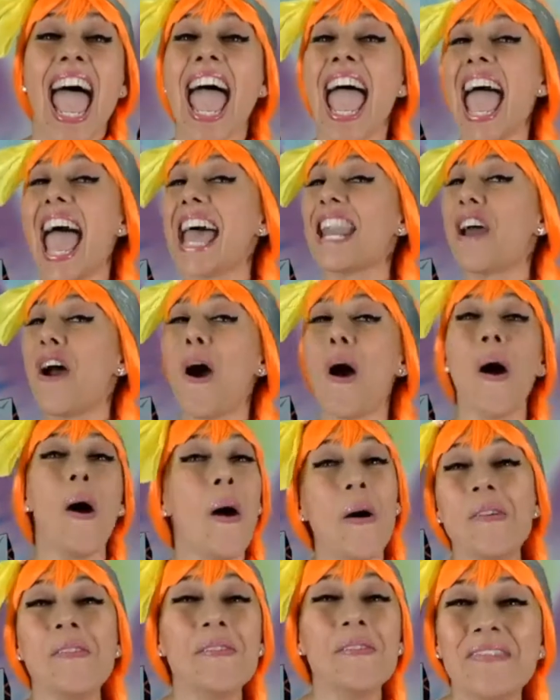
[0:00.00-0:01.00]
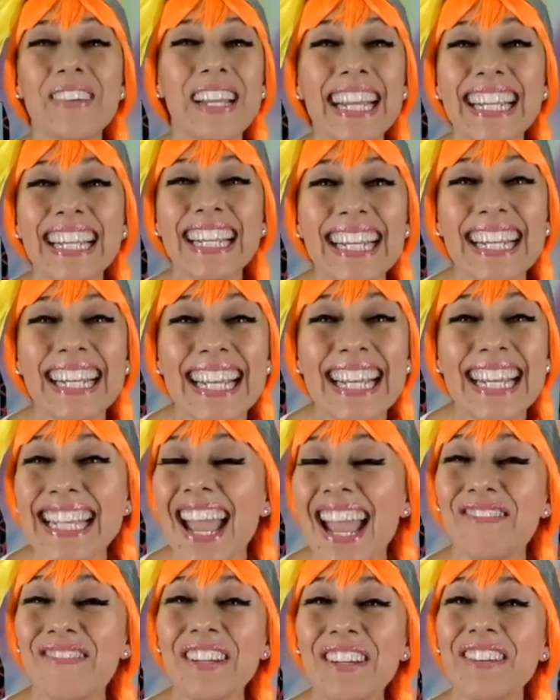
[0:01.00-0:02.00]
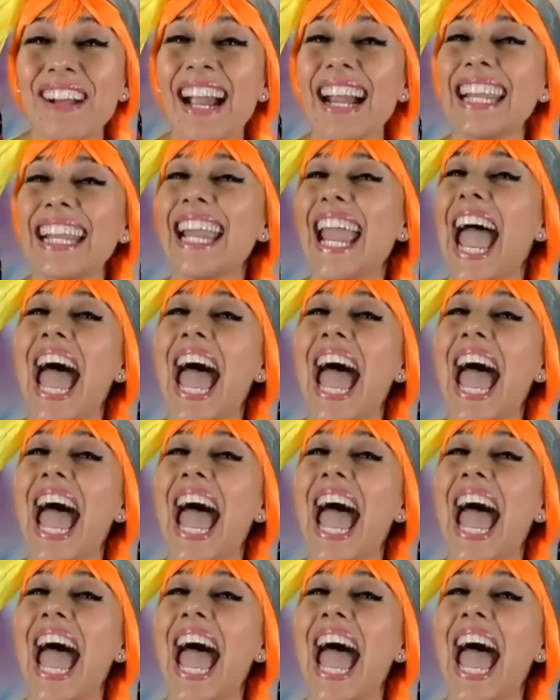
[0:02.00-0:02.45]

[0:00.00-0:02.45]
and oh my goodness, everybody,